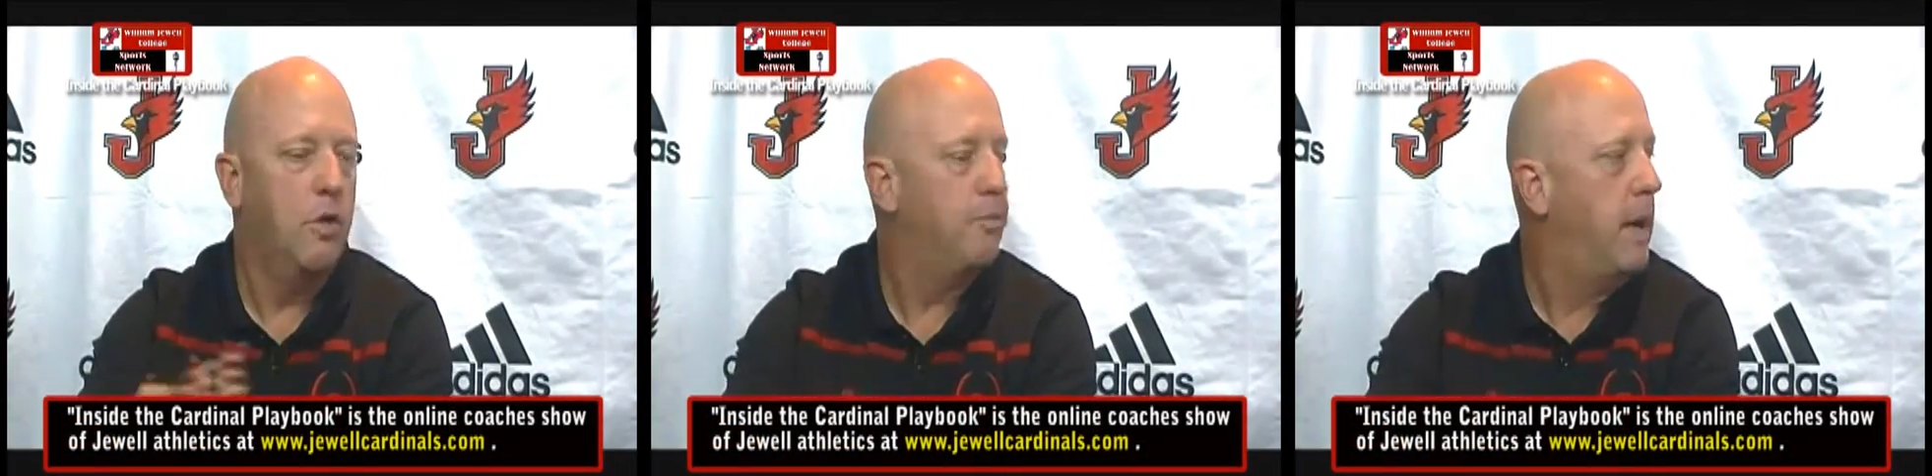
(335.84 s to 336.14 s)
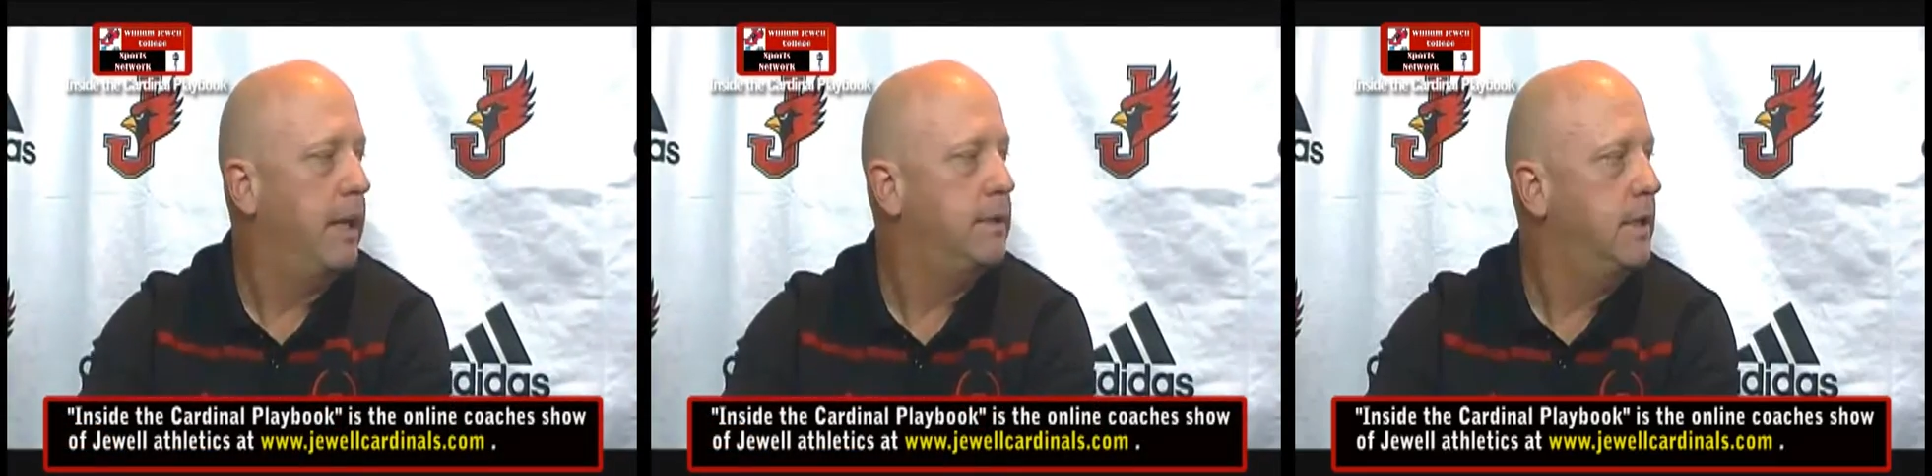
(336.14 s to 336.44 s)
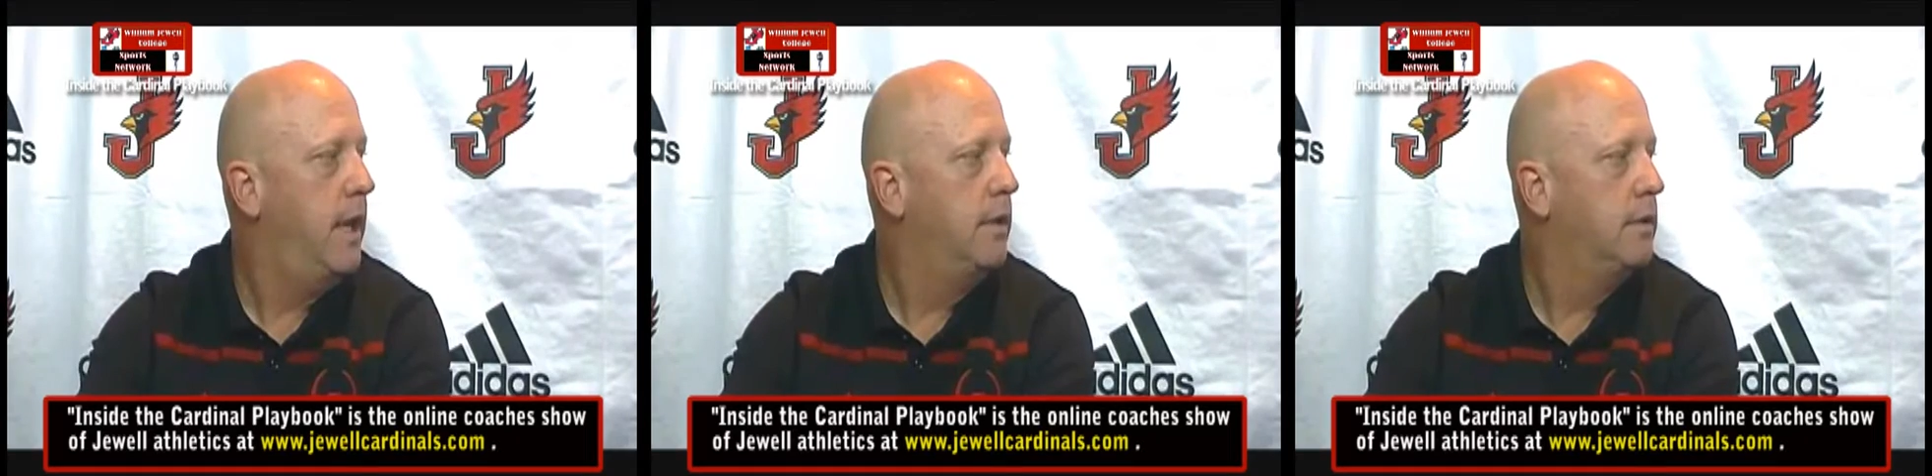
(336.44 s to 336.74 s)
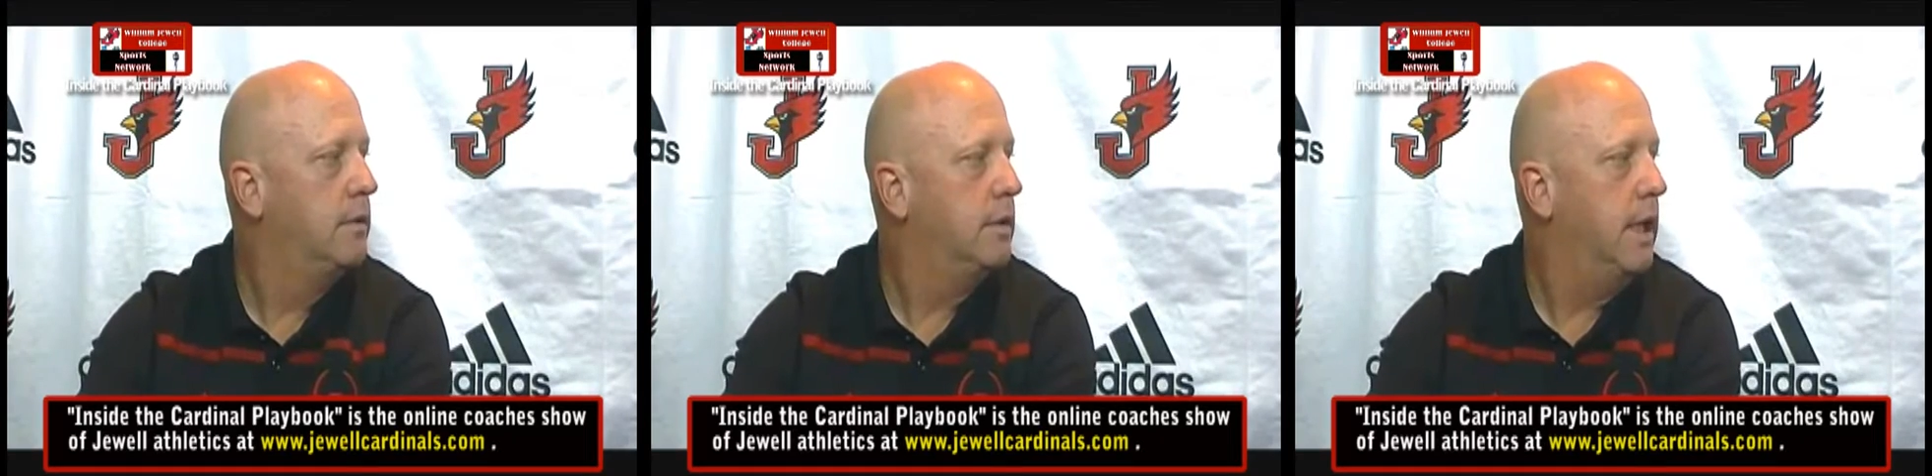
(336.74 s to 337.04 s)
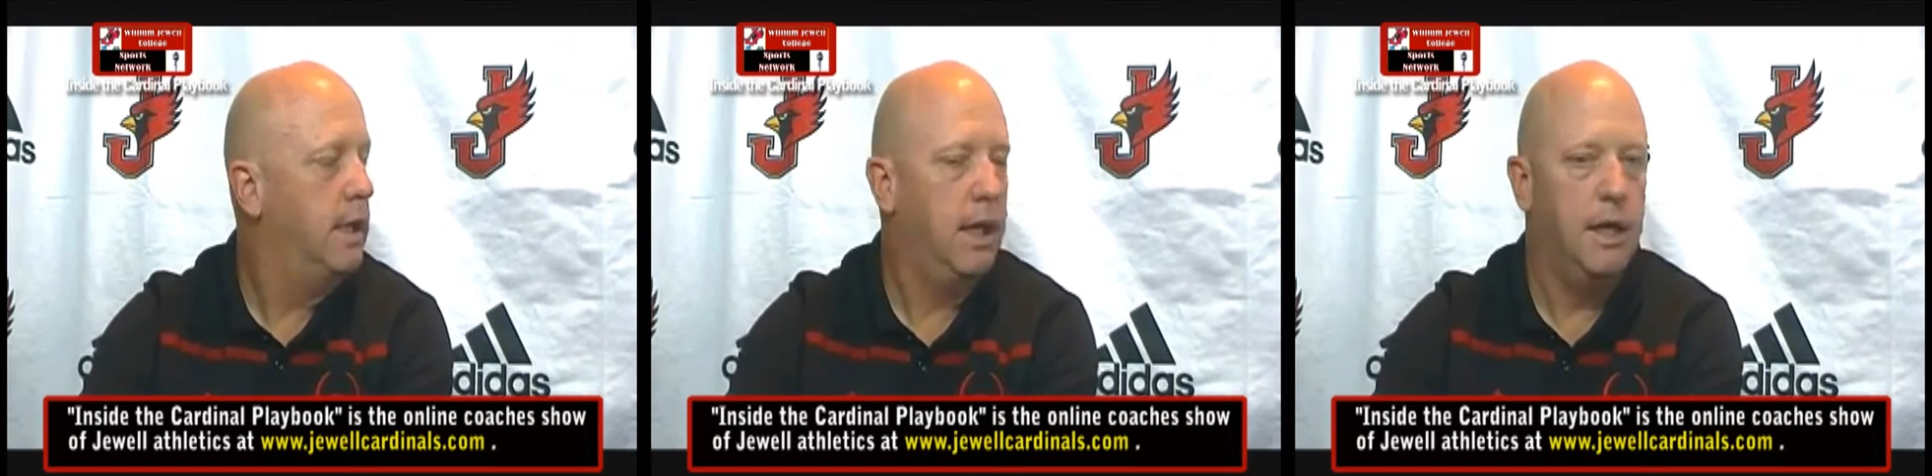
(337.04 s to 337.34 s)
It's a growth mindset
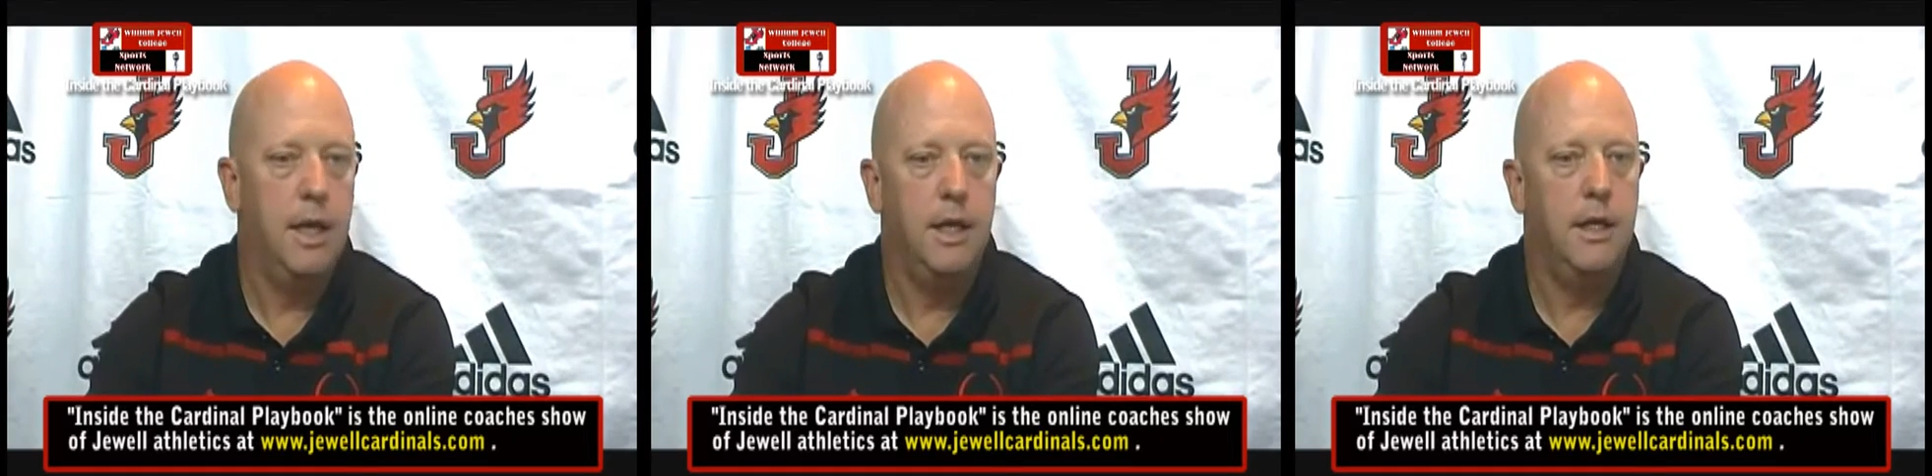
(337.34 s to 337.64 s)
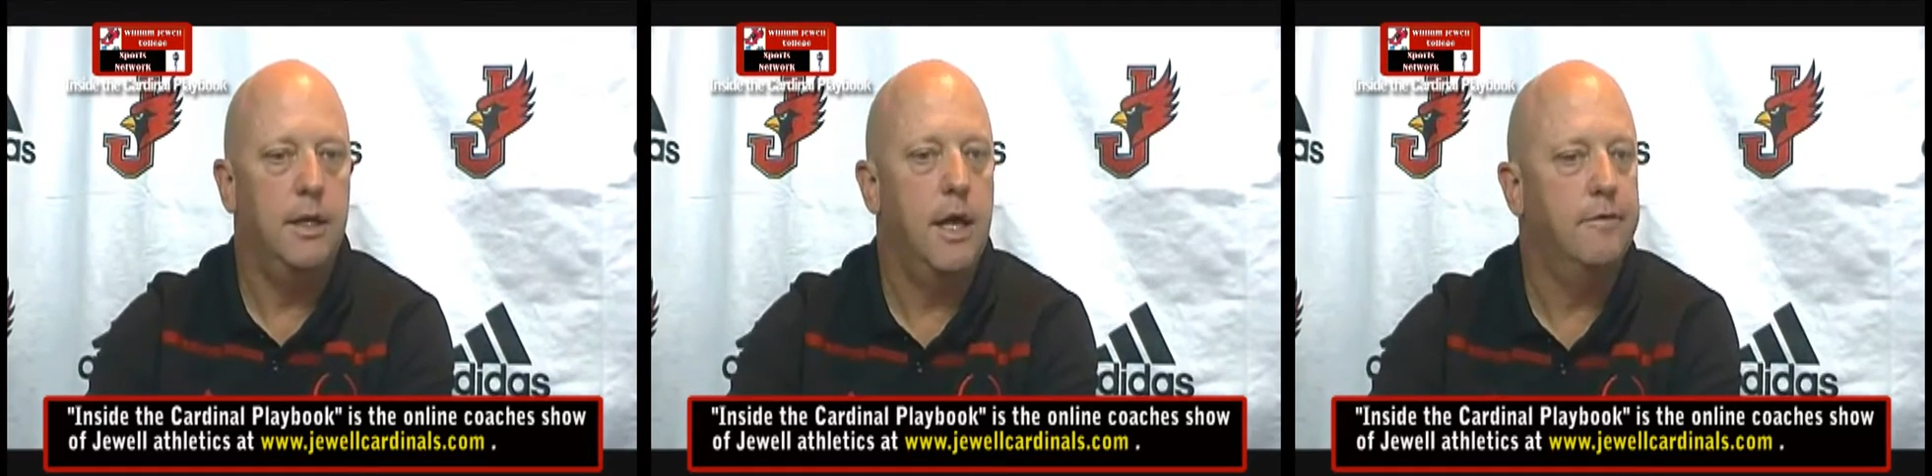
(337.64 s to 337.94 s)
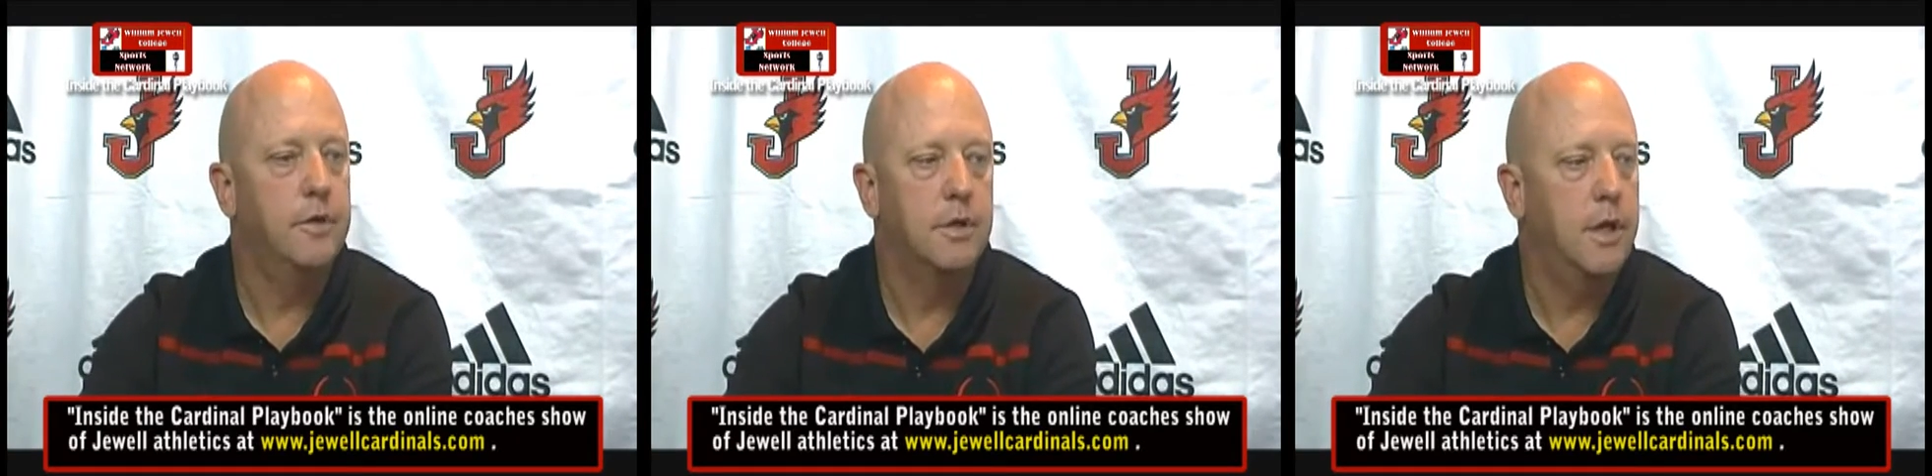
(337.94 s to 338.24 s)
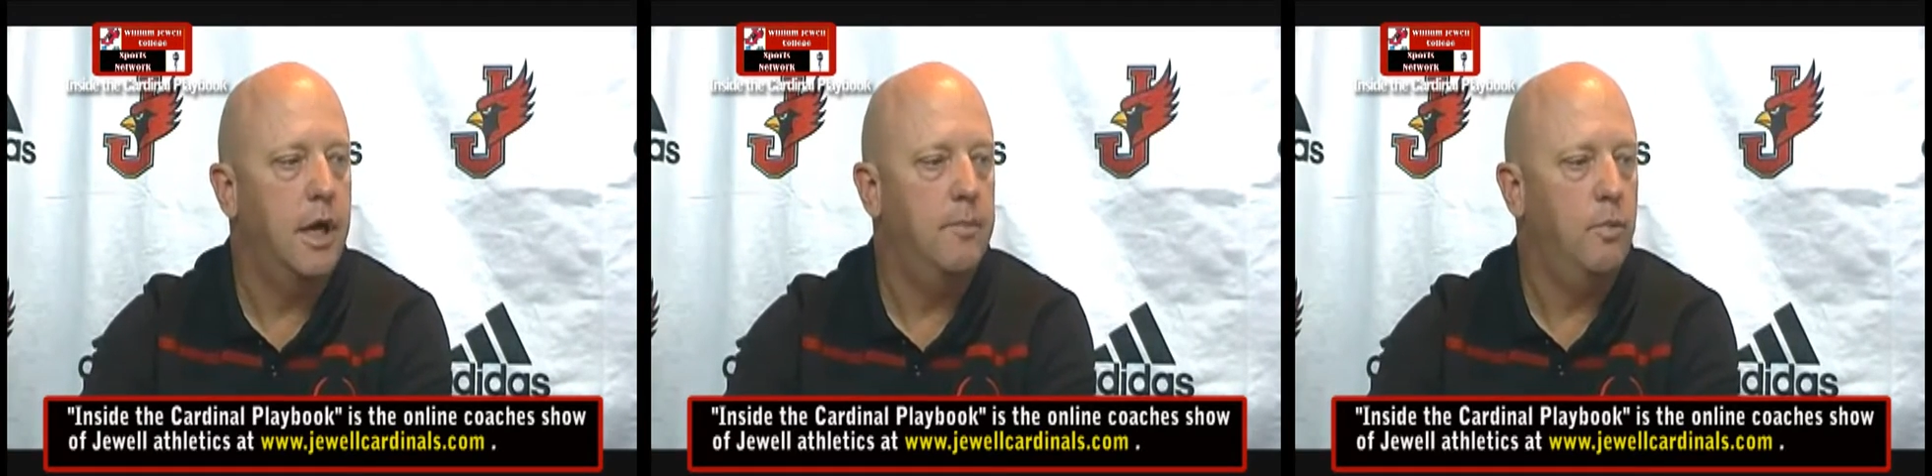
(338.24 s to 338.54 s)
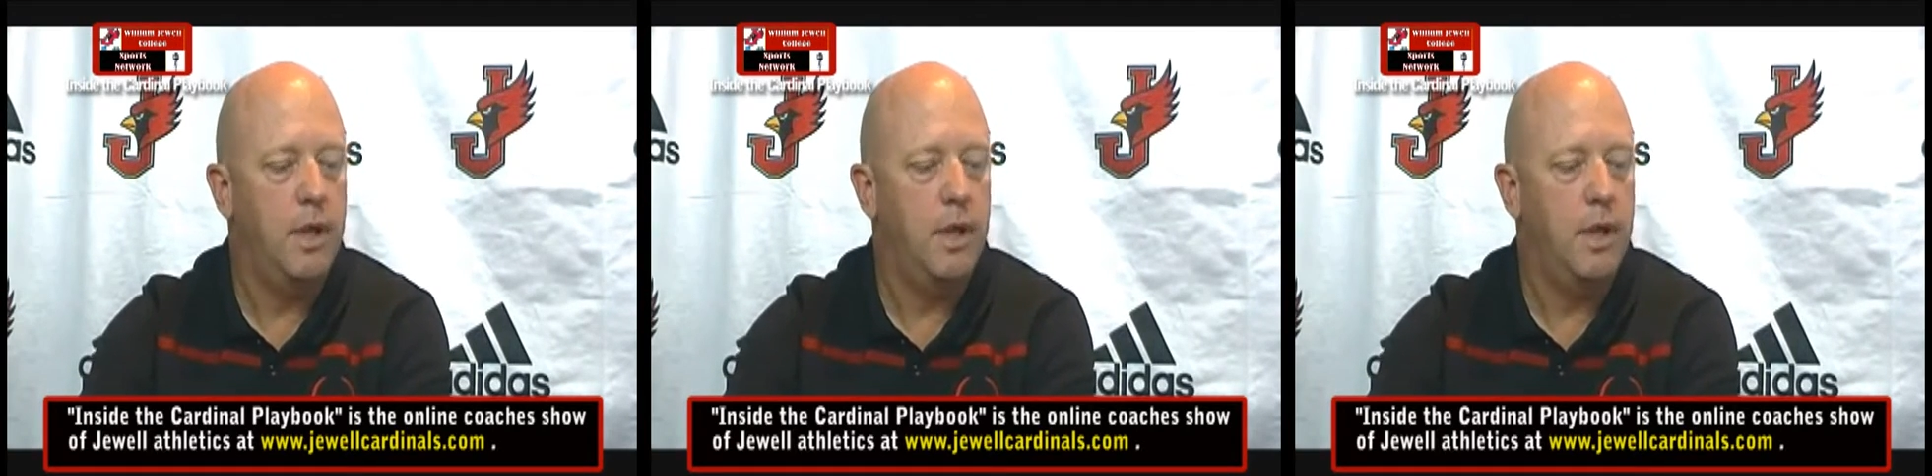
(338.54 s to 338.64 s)
in any endeavor.